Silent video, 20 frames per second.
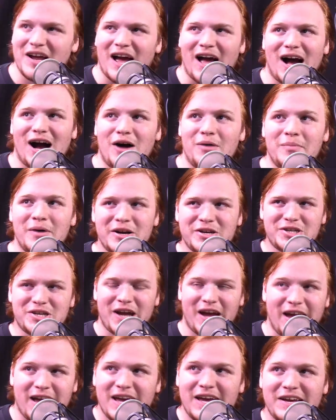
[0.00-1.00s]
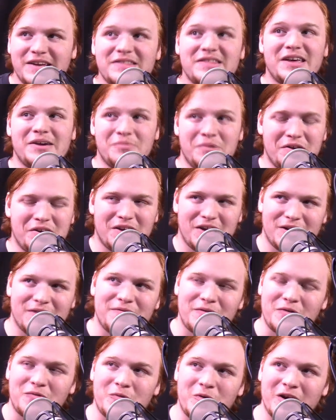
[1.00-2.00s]
how much hate they would
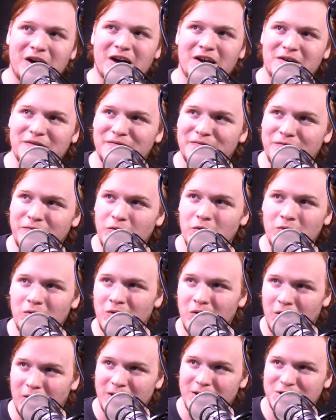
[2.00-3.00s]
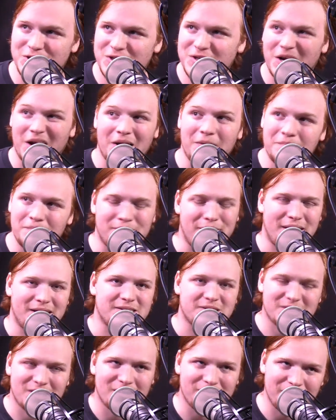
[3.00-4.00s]
give if we got a full archetype
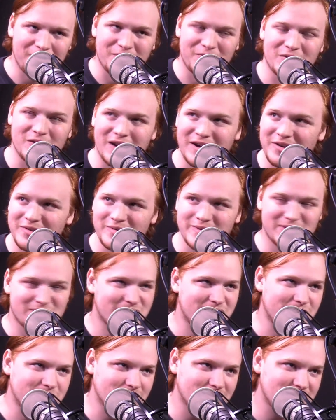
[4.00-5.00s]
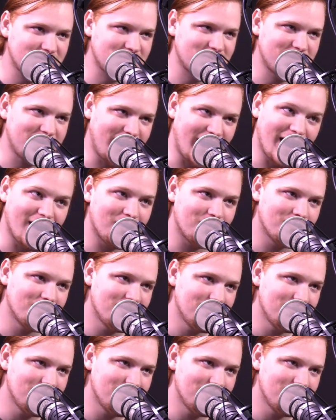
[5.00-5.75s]
based off of Grendel's skills now?